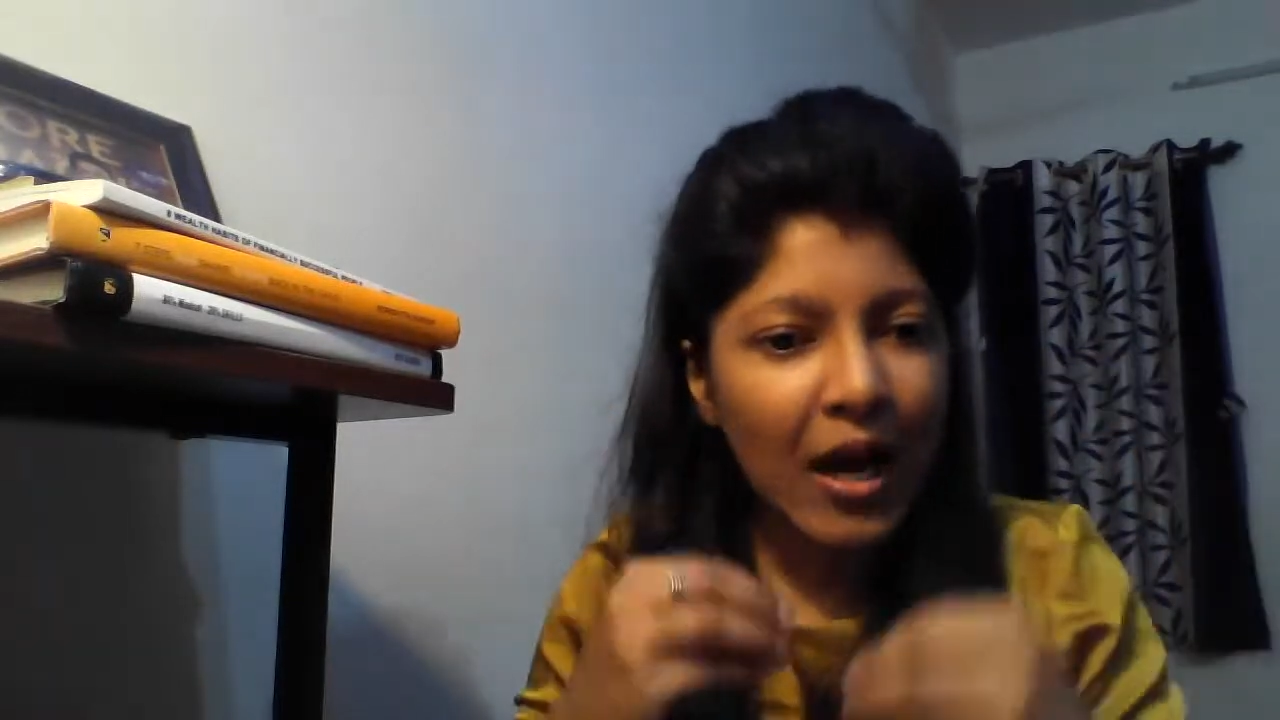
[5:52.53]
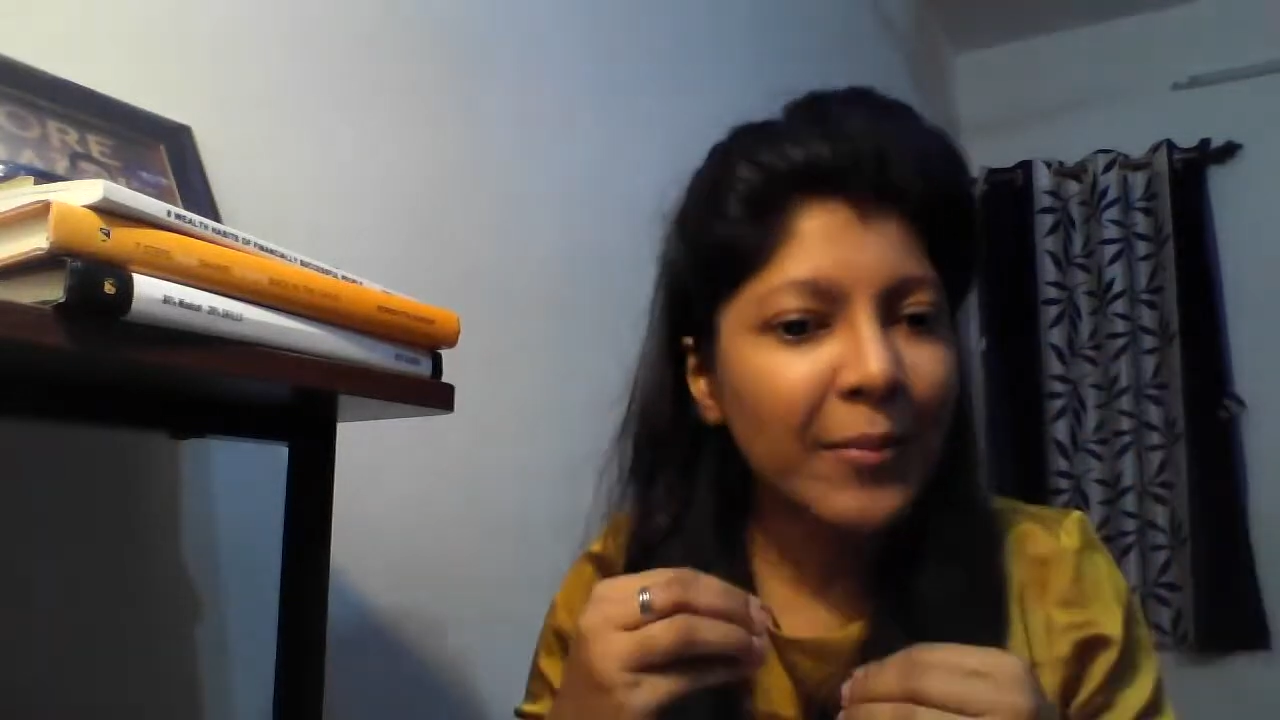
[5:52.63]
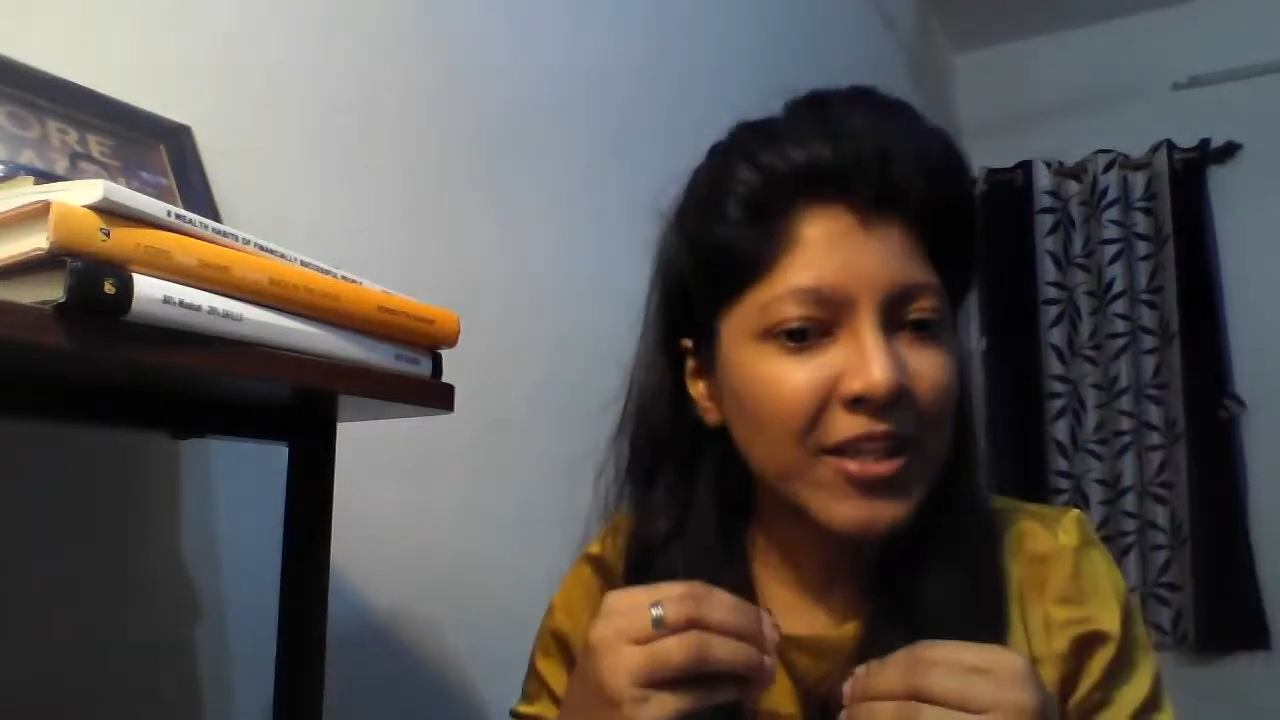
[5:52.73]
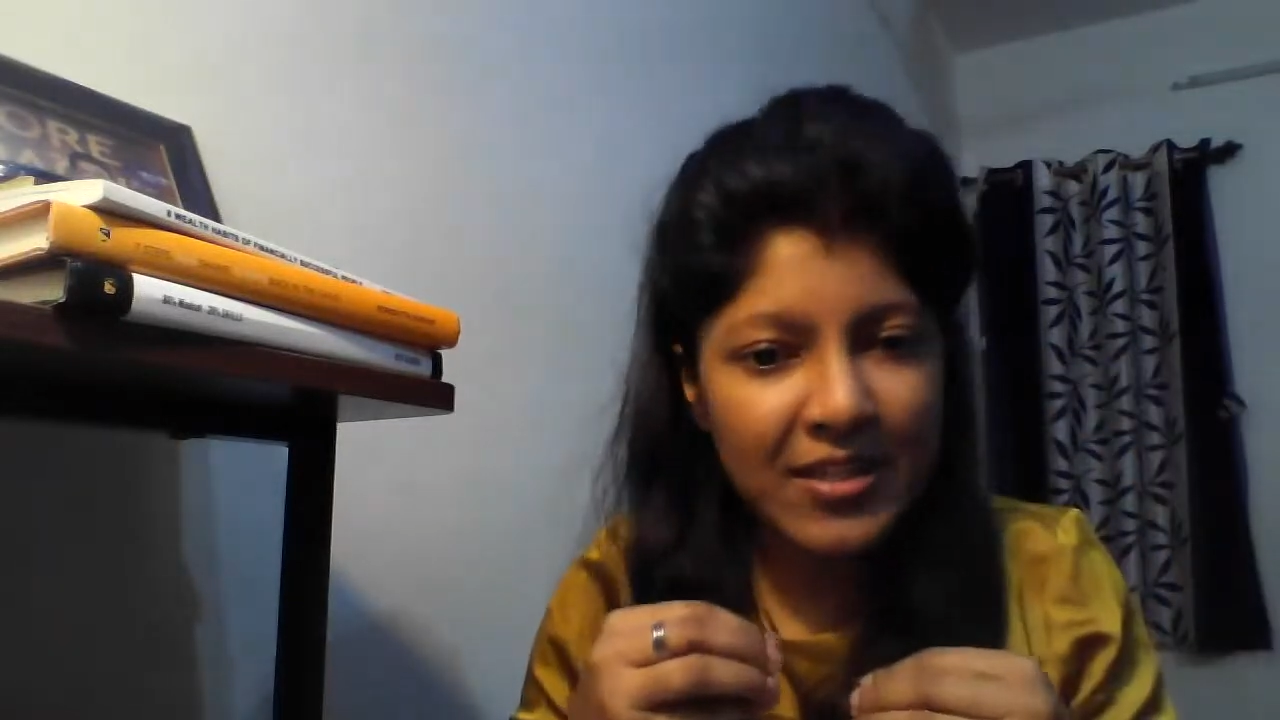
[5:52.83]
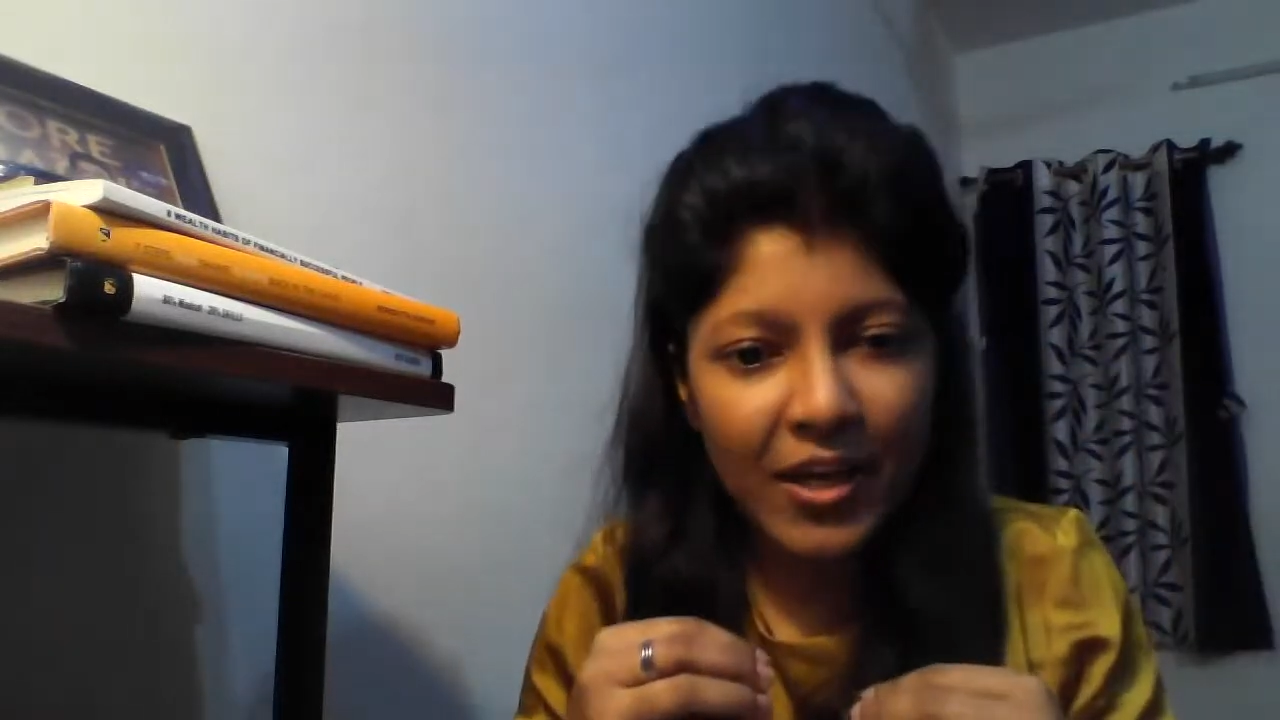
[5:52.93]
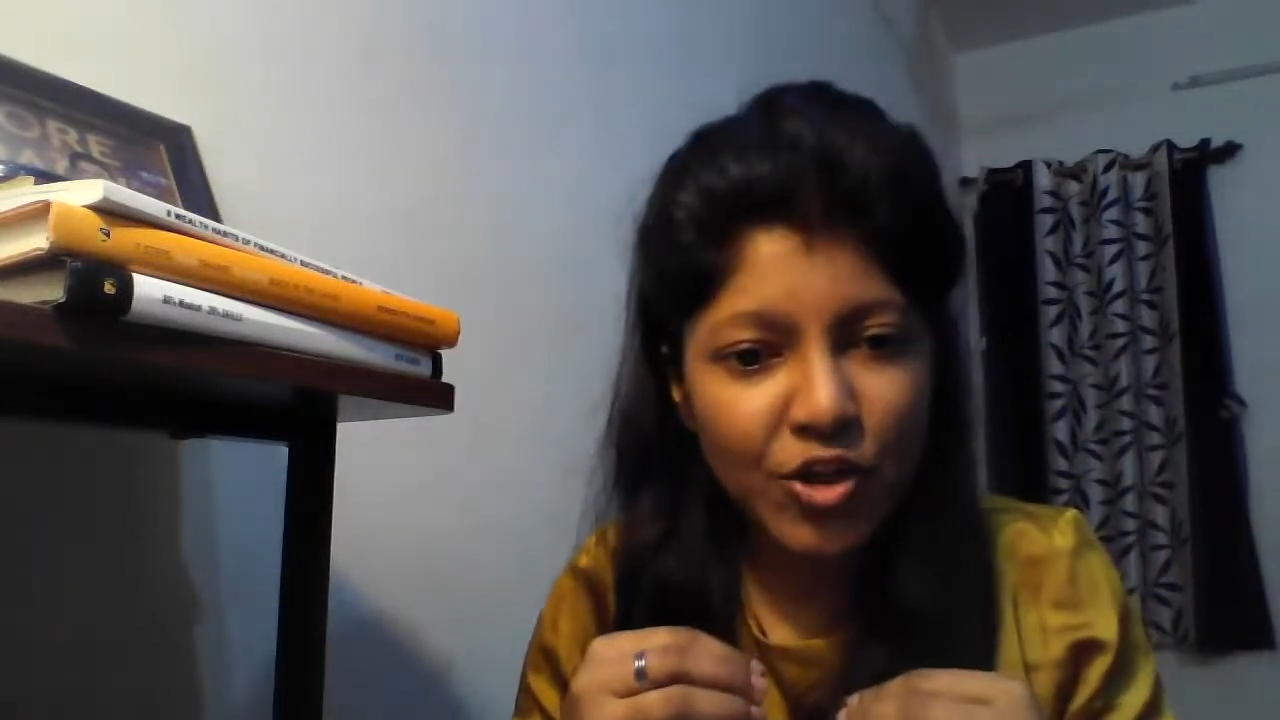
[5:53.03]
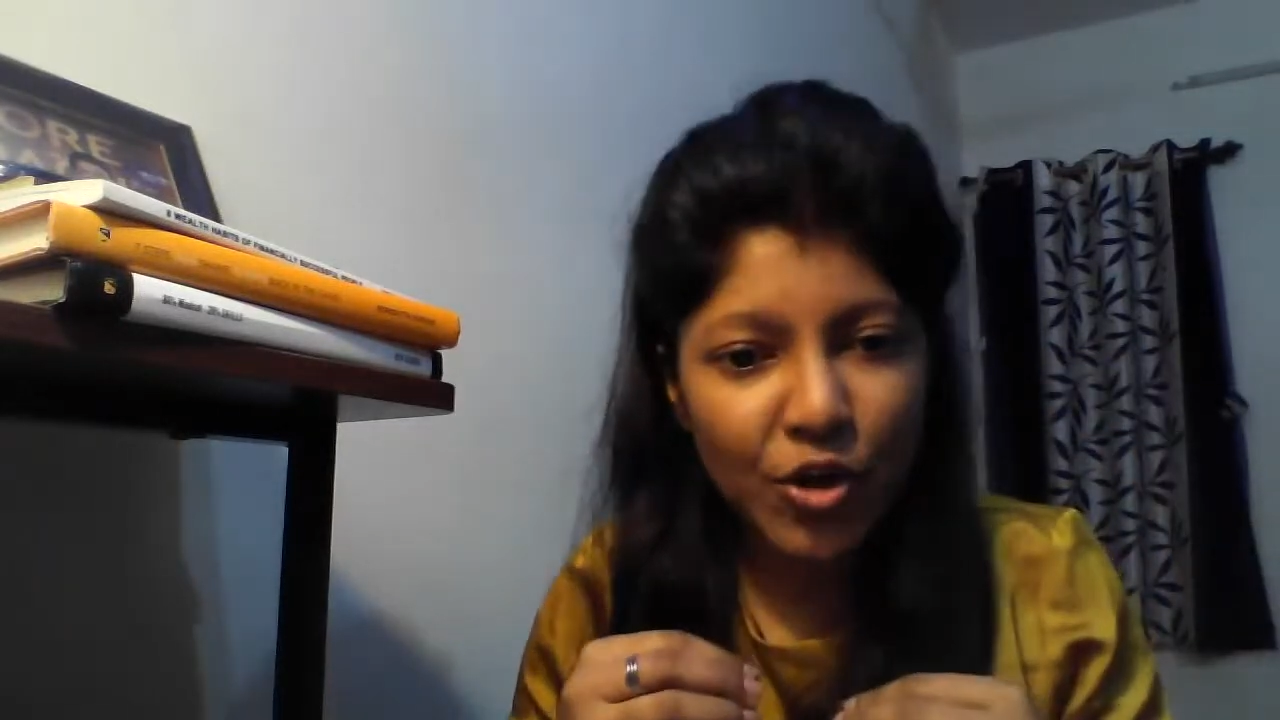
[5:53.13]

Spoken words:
come inside